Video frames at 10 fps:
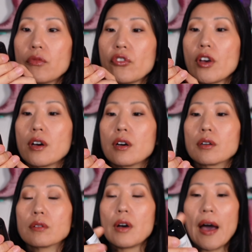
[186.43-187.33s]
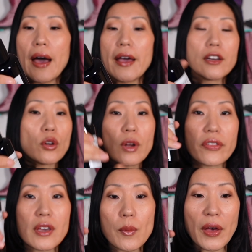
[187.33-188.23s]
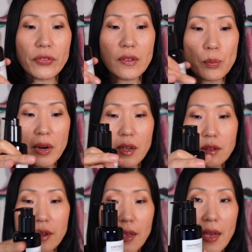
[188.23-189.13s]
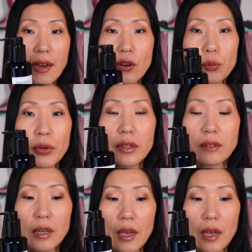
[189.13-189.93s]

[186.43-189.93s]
So I know nothing about this brand. Again, I'll put